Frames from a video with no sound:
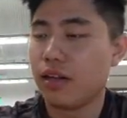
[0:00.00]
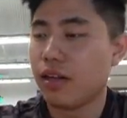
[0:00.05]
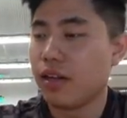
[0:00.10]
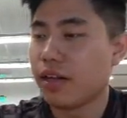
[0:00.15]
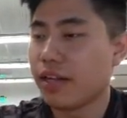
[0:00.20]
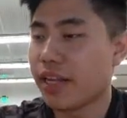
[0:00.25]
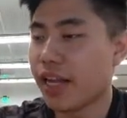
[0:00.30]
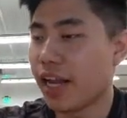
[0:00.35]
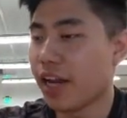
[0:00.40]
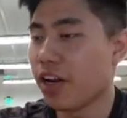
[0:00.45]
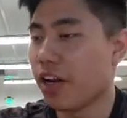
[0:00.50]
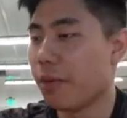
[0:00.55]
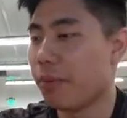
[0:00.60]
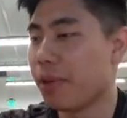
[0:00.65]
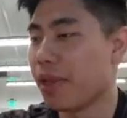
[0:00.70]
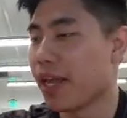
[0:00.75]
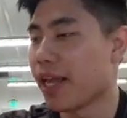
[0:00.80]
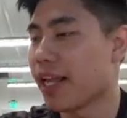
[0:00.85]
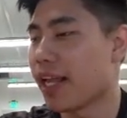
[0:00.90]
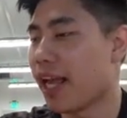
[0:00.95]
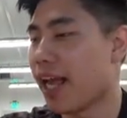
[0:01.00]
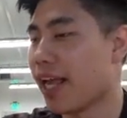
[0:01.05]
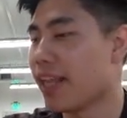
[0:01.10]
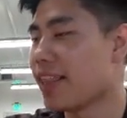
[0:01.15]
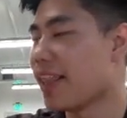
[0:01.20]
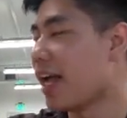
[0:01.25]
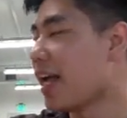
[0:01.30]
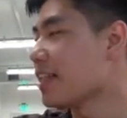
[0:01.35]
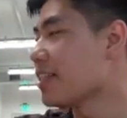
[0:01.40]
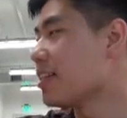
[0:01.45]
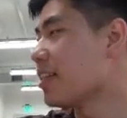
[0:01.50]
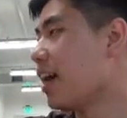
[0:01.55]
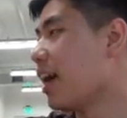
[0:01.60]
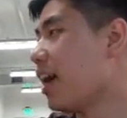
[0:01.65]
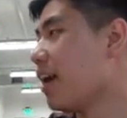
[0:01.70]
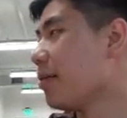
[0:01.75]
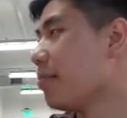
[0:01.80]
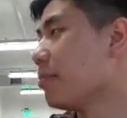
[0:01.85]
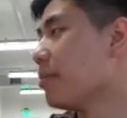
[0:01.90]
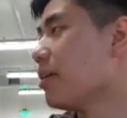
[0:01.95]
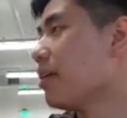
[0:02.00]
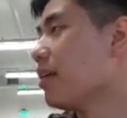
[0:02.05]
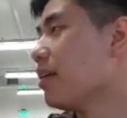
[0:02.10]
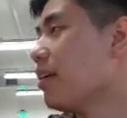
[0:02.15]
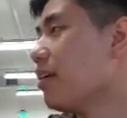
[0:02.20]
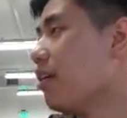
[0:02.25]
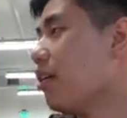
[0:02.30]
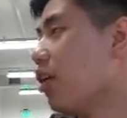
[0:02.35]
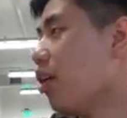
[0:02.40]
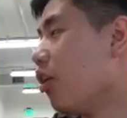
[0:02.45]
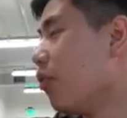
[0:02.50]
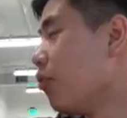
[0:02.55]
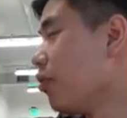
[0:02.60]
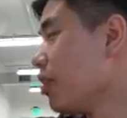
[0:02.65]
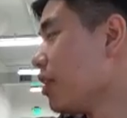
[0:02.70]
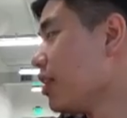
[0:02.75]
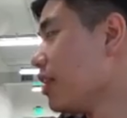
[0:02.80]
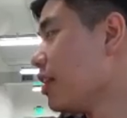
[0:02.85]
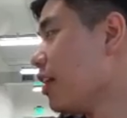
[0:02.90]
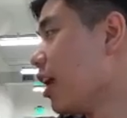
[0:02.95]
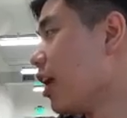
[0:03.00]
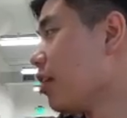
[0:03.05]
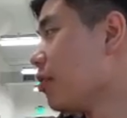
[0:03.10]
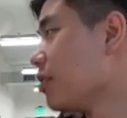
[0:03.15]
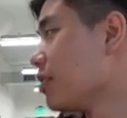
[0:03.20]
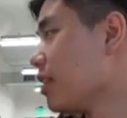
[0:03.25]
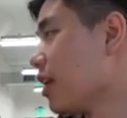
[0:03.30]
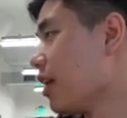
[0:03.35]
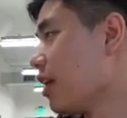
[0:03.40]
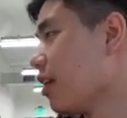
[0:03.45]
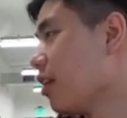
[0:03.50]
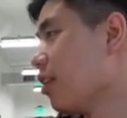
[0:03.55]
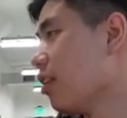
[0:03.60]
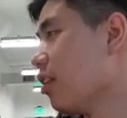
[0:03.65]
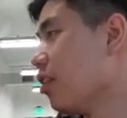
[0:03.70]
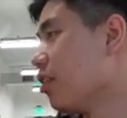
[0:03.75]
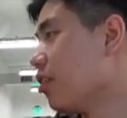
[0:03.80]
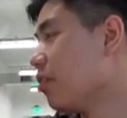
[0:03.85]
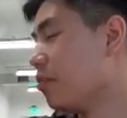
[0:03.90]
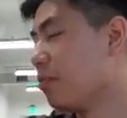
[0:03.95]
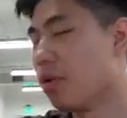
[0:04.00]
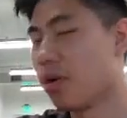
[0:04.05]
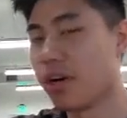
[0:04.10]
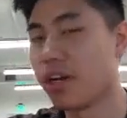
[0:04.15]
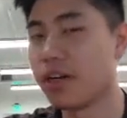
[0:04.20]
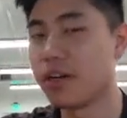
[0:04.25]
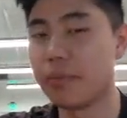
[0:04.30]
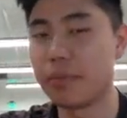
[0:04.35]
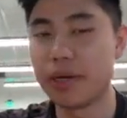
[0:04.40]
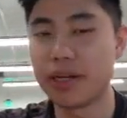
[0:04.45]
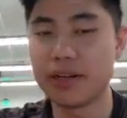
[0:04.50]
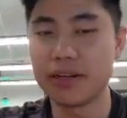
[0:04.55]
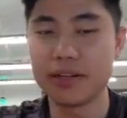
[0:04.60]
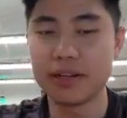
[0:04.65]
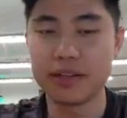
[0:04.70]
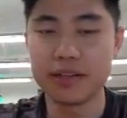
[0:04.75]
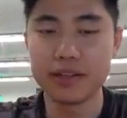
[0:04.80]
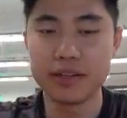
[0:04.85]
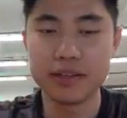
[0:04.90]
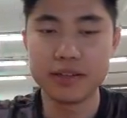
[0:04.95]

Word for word: So. Yeah, no, but like at that time, hopefully the dog was like a little more independent.